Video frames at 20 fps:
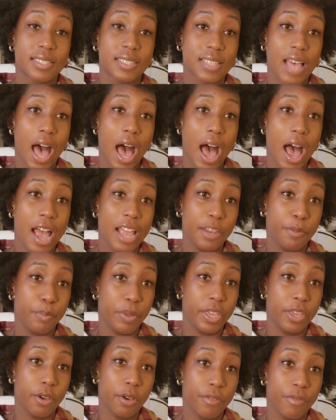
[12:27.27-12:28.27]

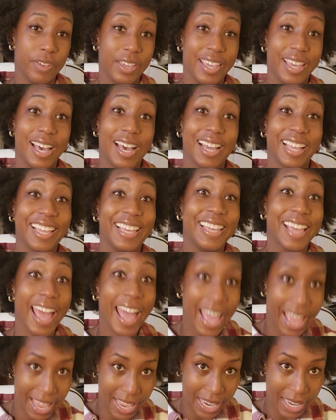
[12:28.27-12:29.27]
side POV
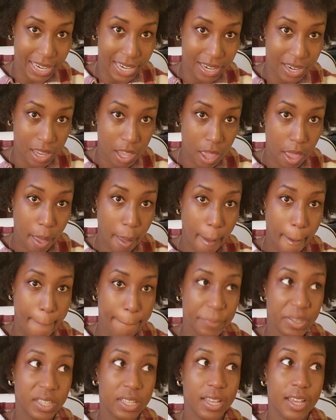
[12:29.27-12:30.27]
again
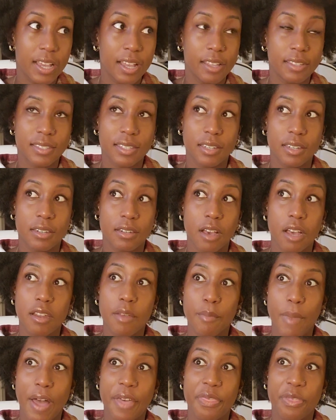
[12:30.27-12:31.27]
because
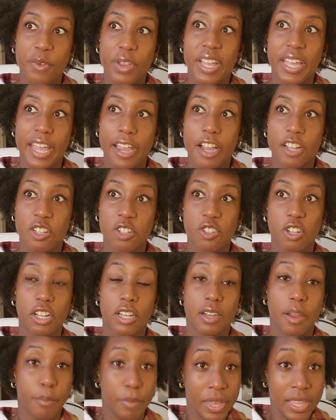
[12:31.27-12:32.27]
none of my three
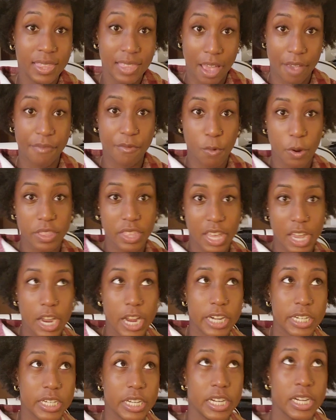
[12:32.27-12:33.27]
characters are going to meet that fourth
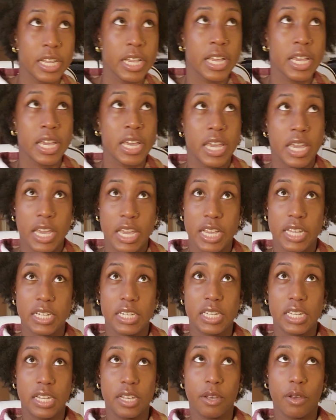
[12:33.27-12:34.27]
character
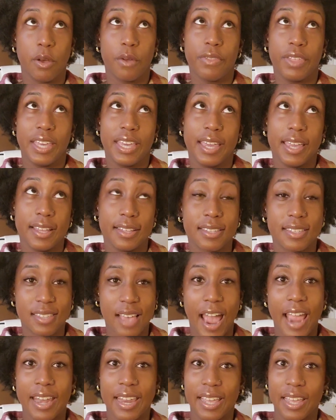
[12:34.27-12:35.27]
until the
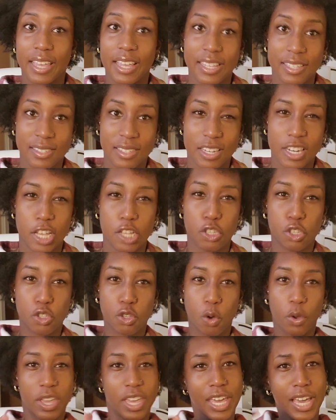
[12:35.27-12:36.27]
inciting
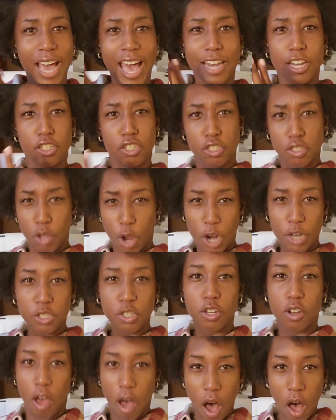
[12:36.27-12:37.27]
incident. So he kind of
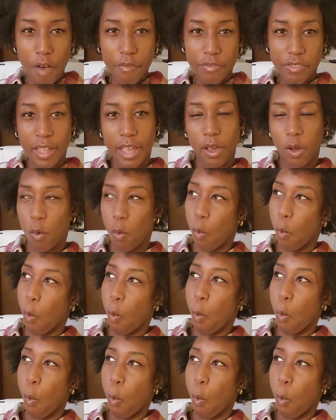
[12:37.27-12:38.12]
starts it off like